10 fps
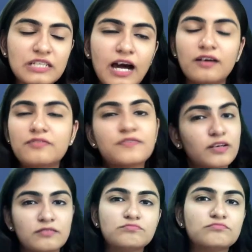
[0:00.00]
draft,
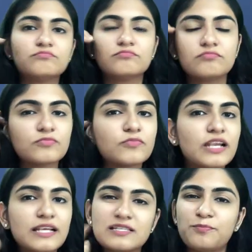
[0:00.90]

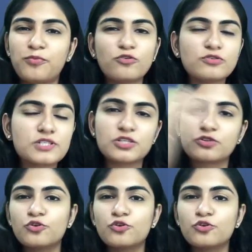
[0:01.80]
let's say post,